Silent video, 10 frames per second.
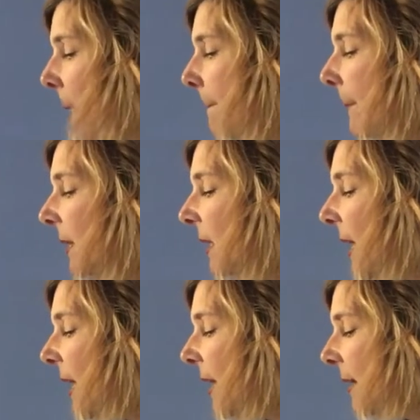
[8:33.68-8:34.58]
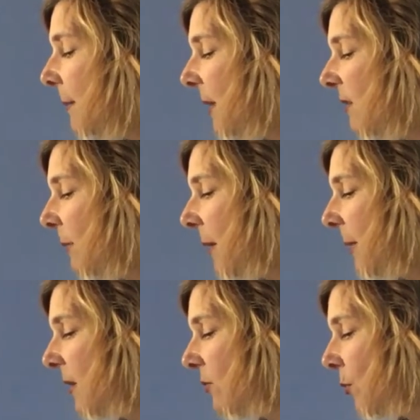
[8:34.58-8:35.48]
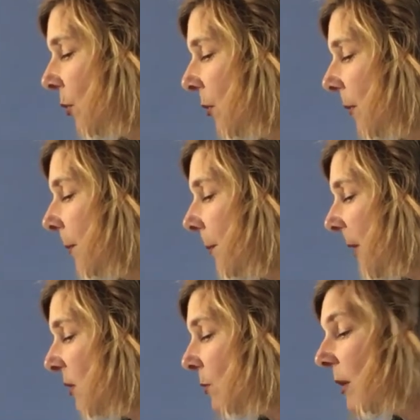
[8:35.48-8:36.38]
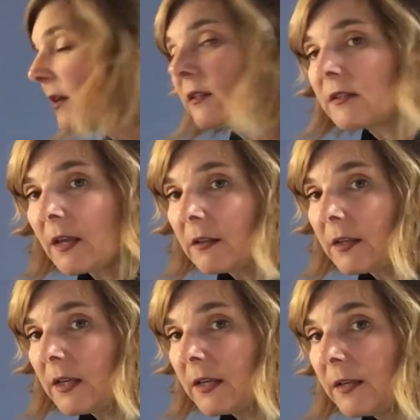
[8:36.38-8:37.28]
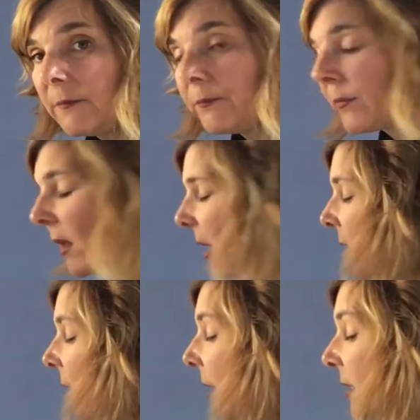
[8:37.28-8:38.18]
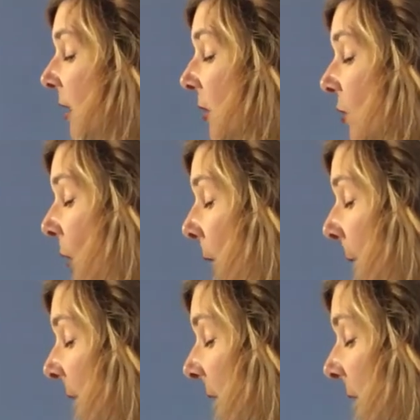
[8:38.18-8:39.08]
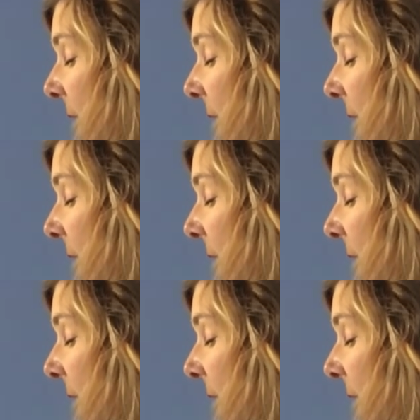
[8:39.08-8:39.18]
Blame is my base word. Base word has a silent E. I need to drop it